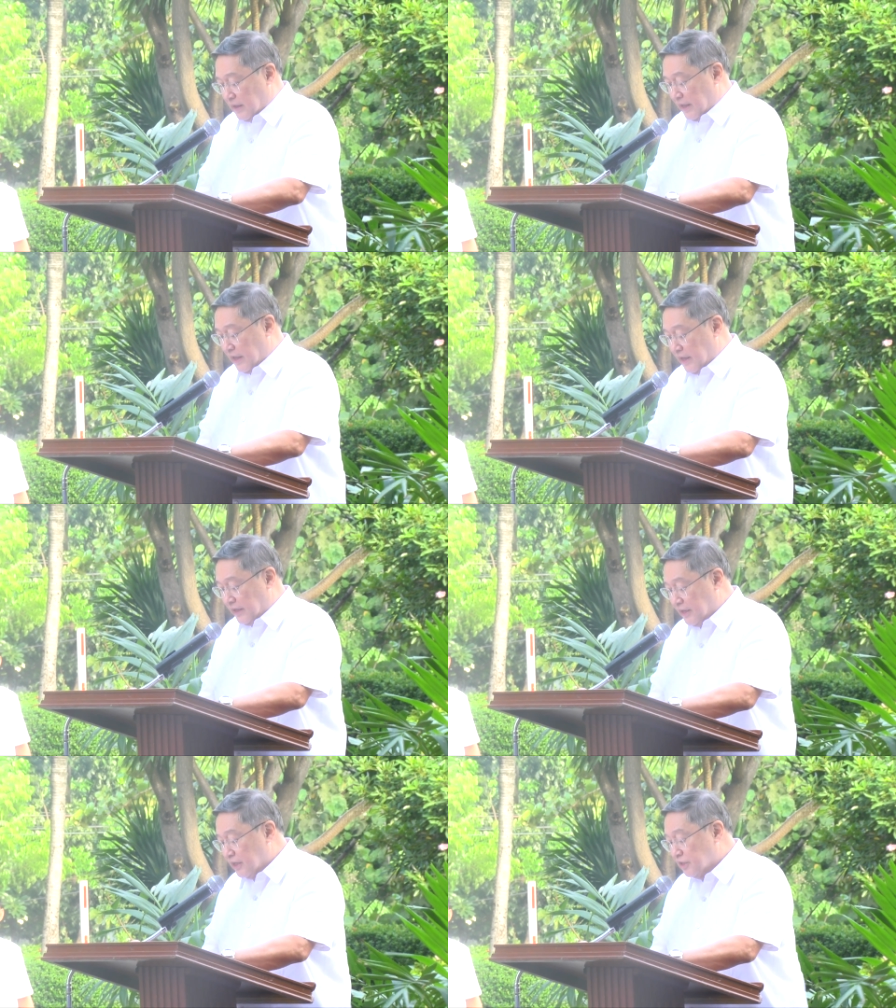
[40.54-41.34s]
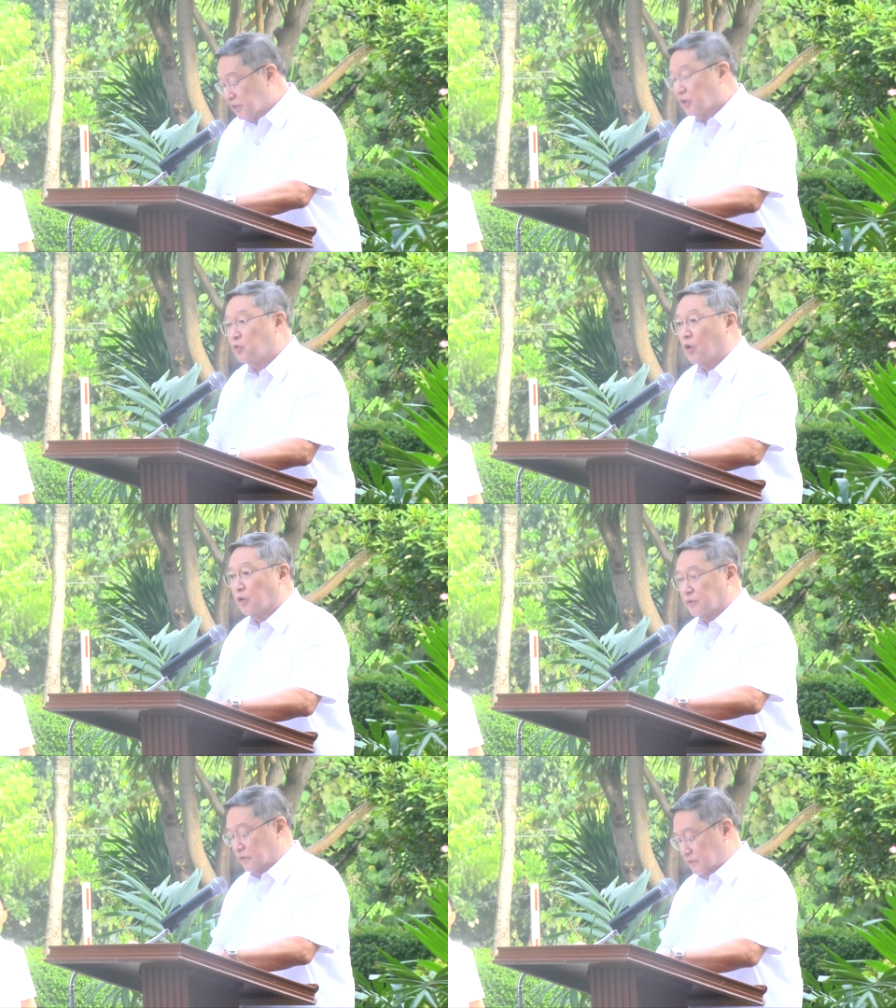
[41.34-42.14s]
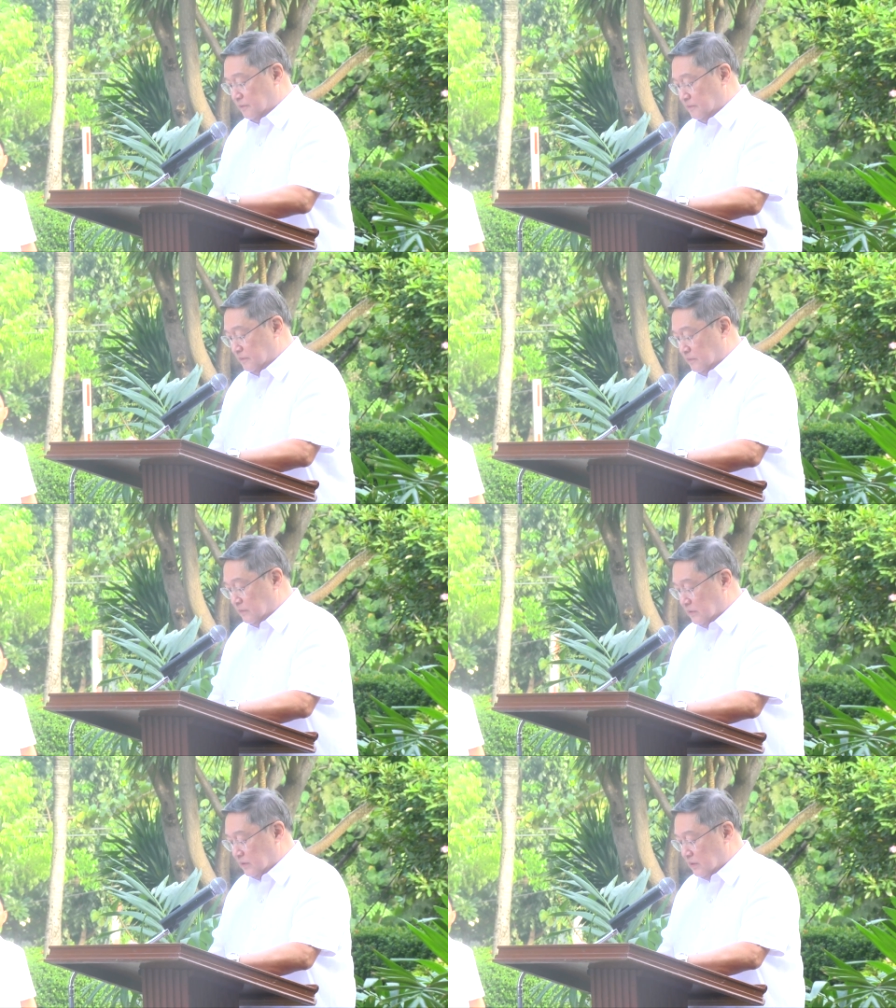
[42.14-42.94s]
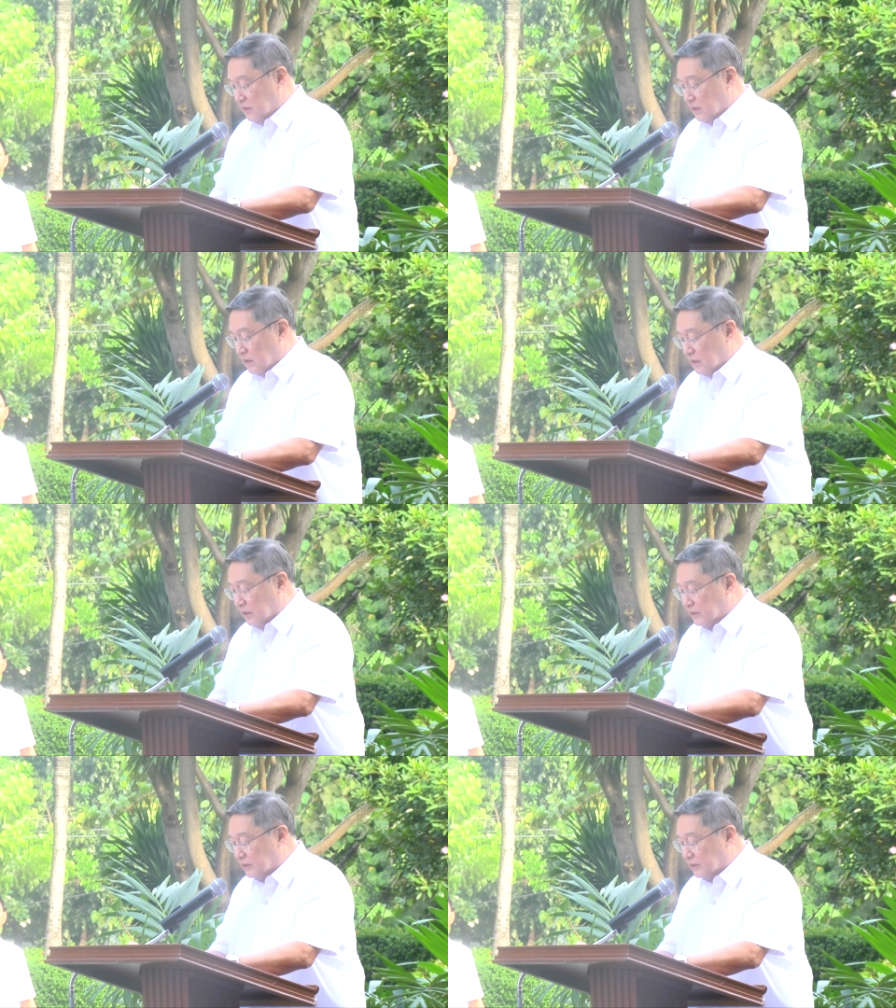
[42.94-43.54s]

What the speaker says: and here's the quote: "The